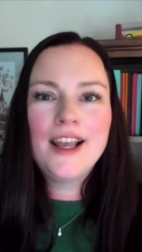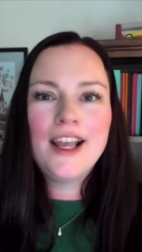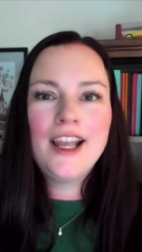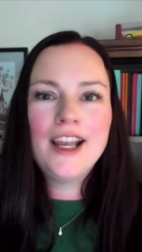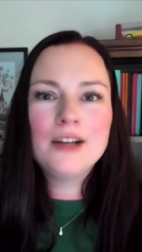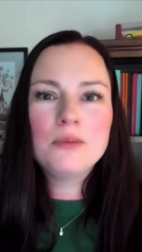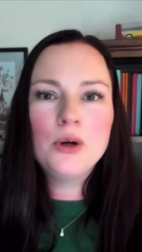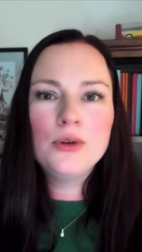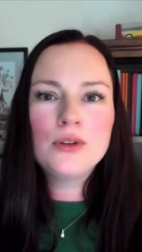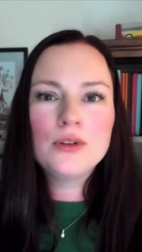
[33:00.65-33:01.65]
And
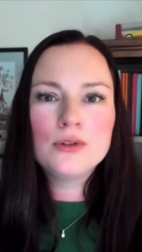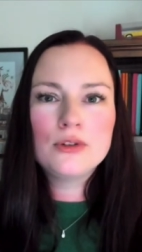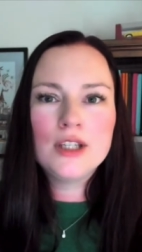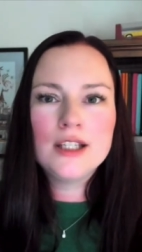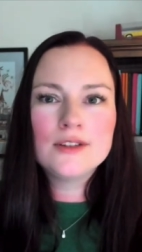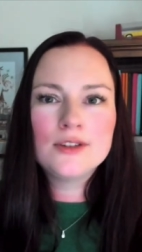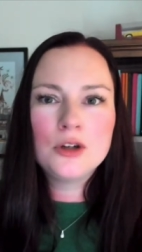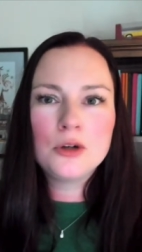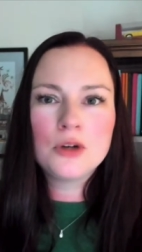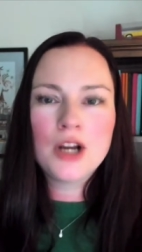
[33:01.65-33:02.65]
both of those things, you
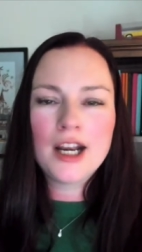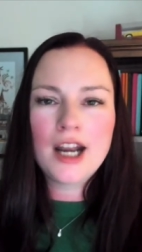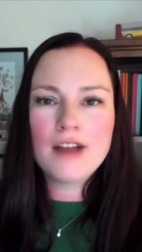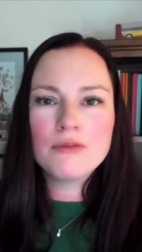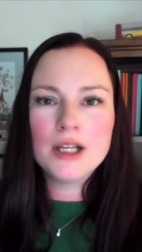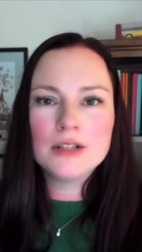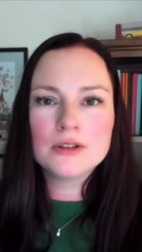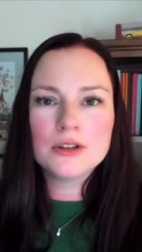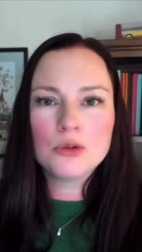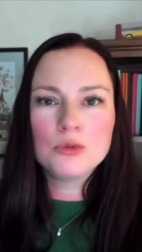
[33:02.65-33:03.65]
know, I have my
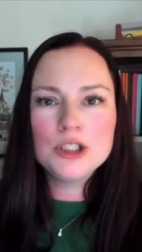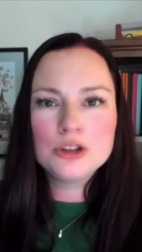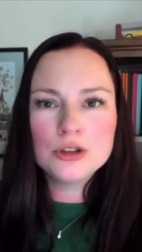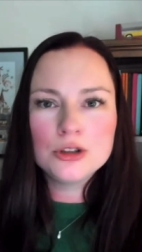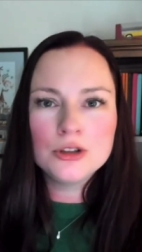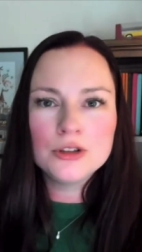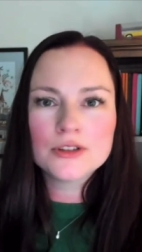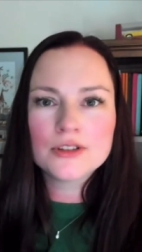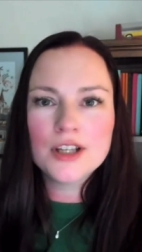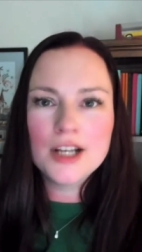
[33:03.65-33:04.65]
regional
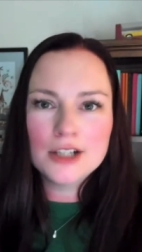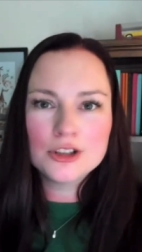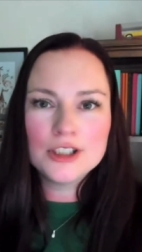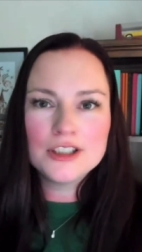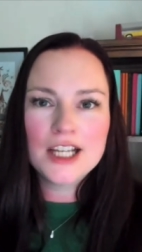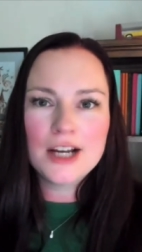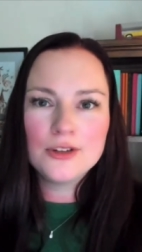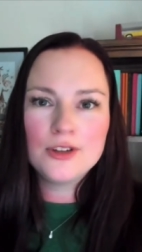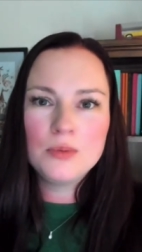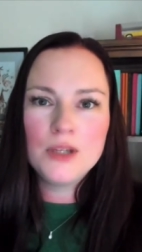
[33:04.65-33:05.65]
connection to
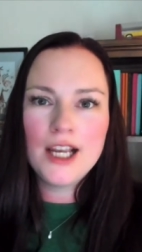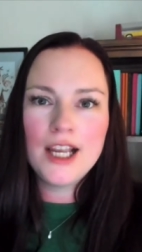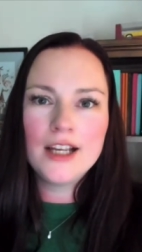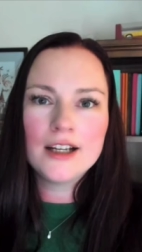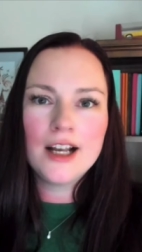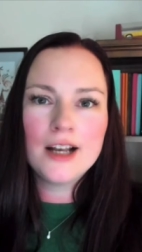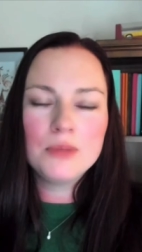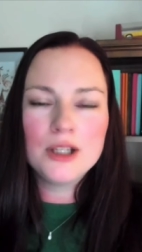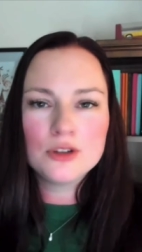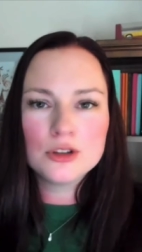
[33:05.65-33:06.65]
CalCPA
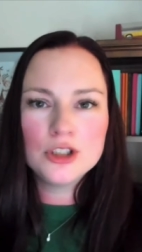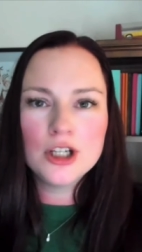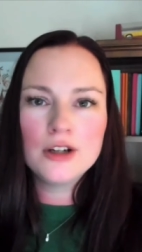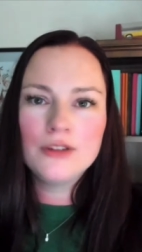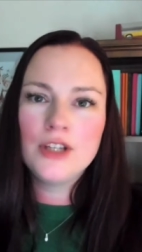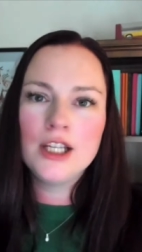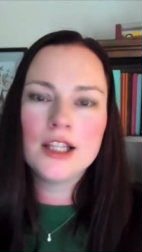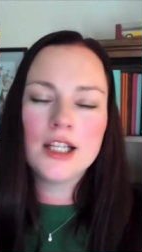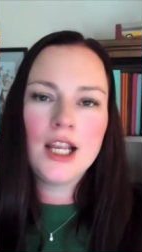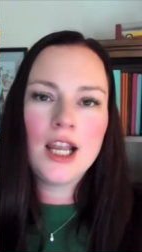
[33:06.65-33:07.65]
based on geography, and
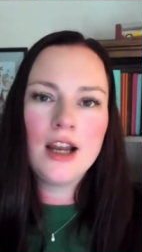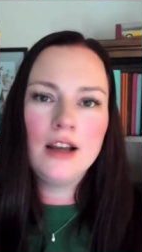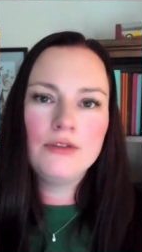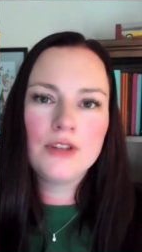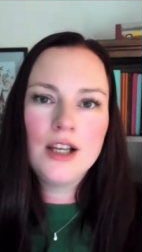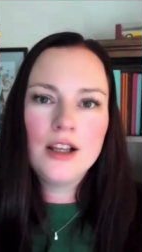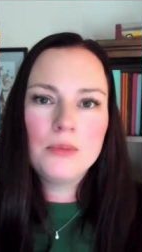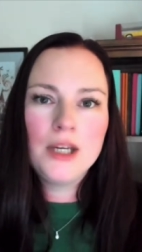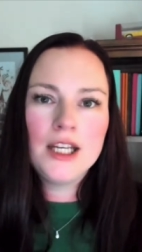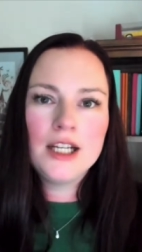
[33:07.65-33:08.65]
then I have
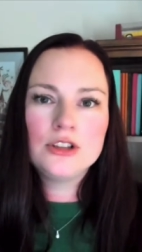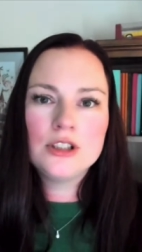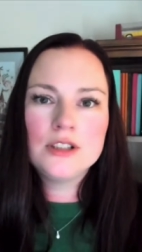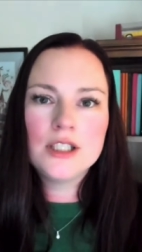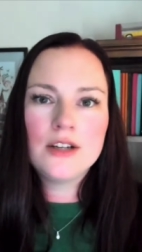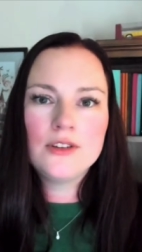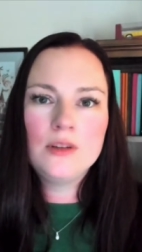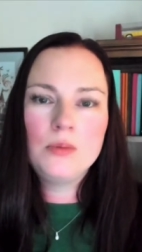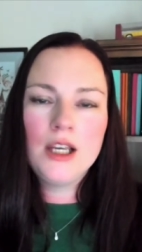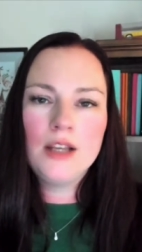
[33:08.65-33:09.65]
my connection to
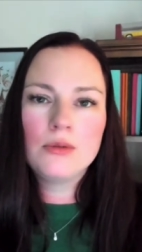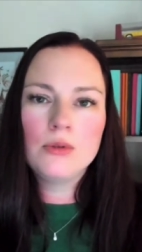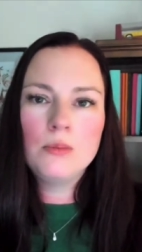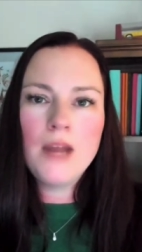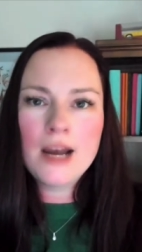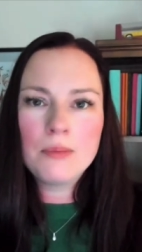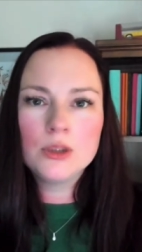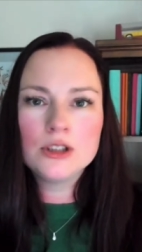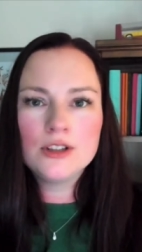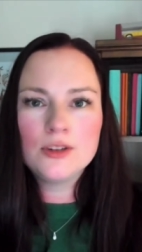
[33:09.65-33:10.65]
CalCPA through MAP,
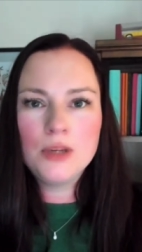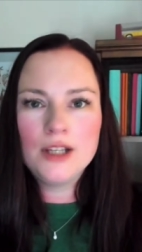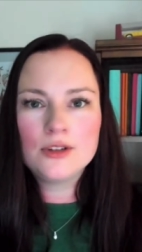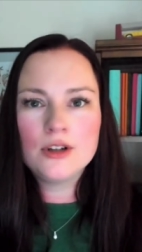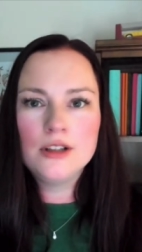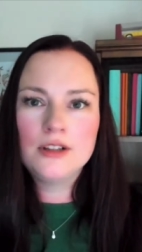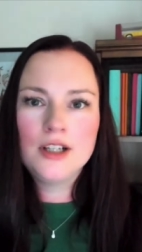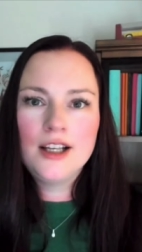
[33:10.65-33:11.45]
which is based on